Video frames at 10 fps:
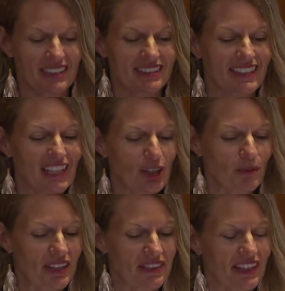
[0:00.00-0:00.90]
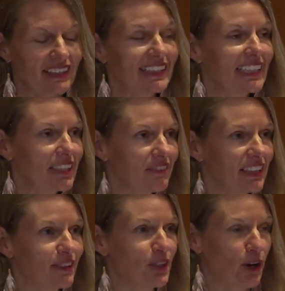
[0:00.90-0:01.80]
sticking with it, even
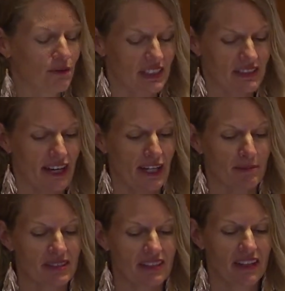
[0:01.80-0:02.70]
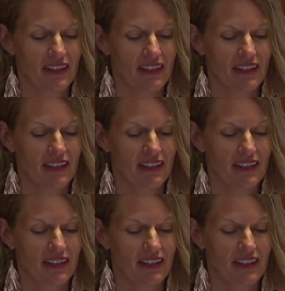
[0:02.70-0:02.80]
in COVID times,